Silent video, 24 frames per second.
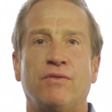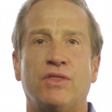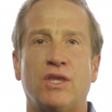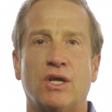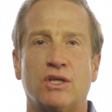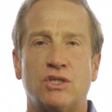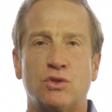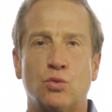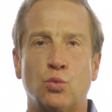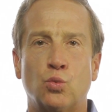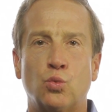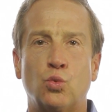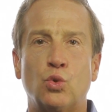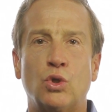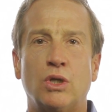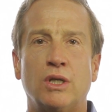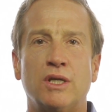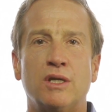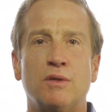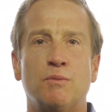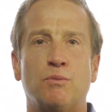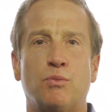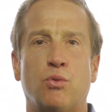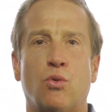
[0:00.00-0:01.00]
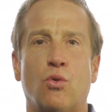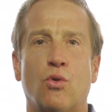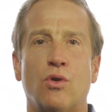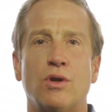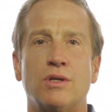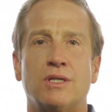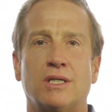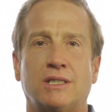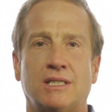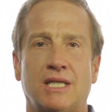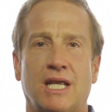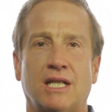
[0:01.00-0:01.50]
It's really
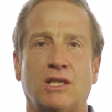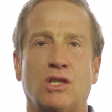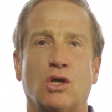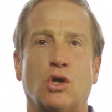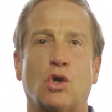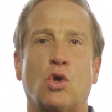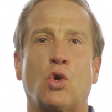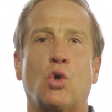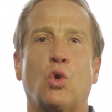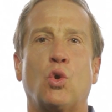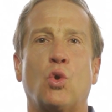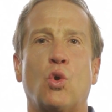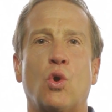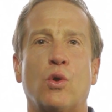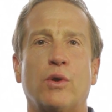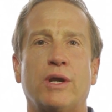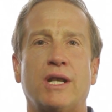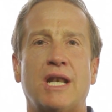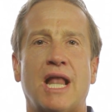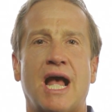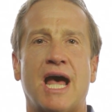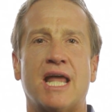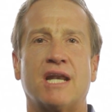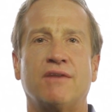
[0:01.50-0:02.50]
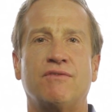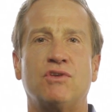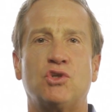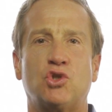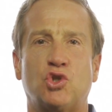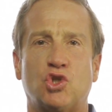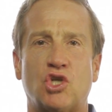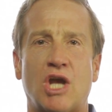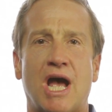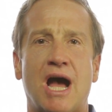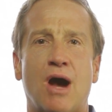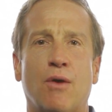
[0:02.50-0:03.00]
important to take the chlorine out of the
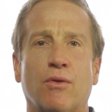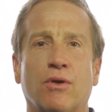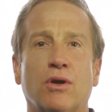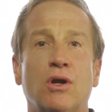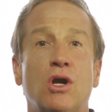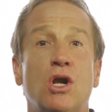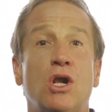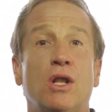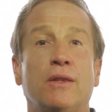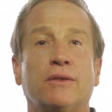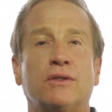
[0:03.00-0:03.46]
shower